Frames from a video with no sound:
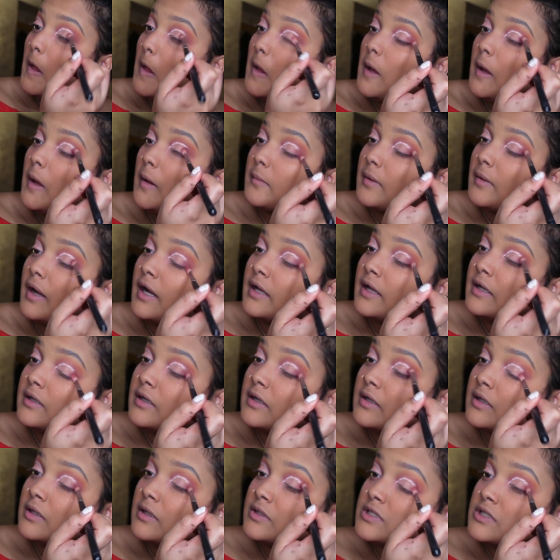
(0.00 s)
I'm kind of
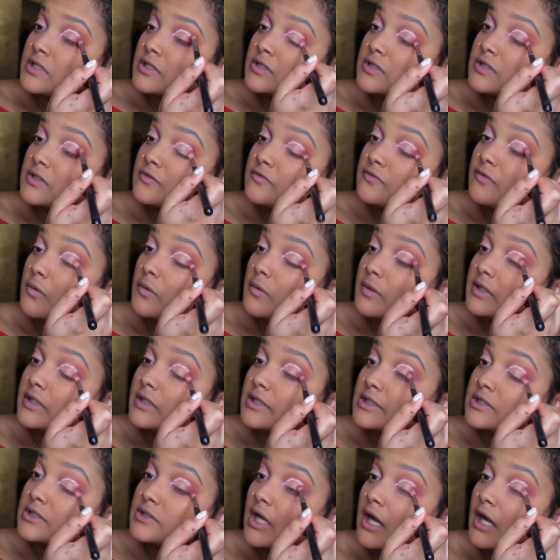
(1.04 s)
gonna just
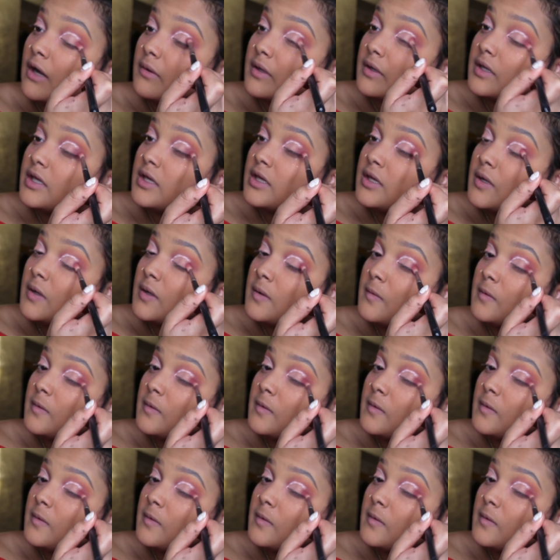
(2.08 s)
focus out here.